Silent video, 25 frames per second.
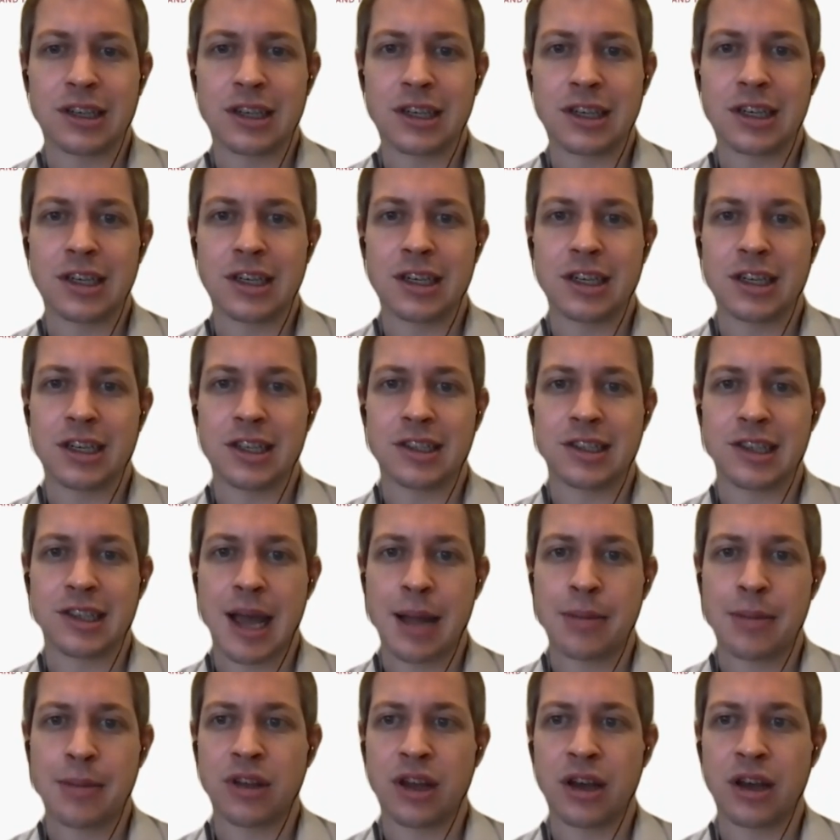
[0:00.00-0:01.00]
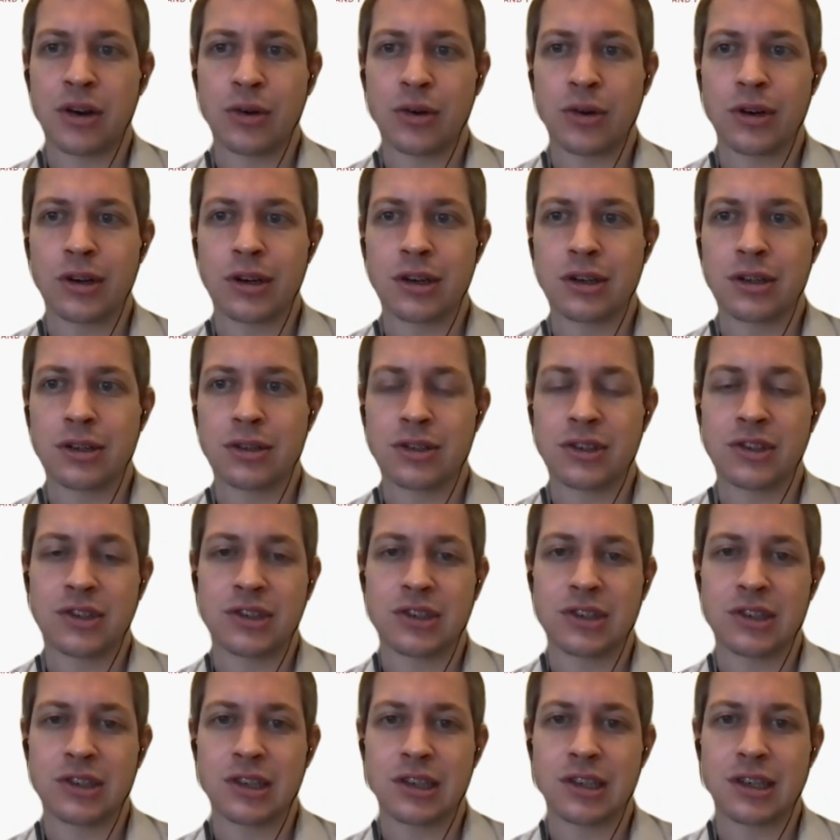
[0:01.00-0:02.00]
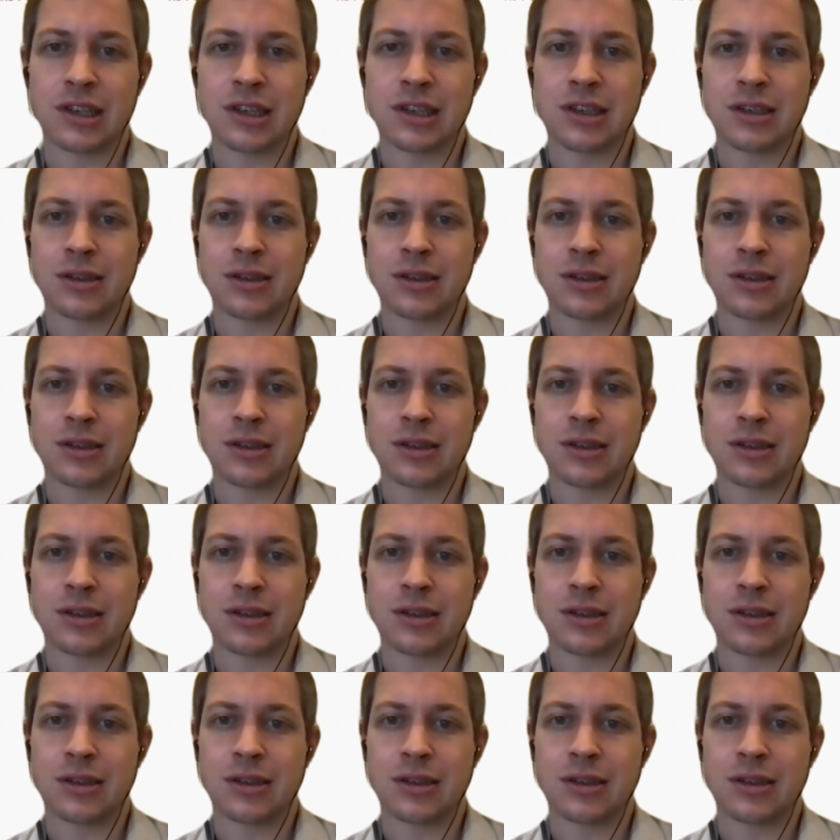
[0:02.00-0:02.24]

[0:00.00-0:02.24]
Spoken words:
isgap.org, to see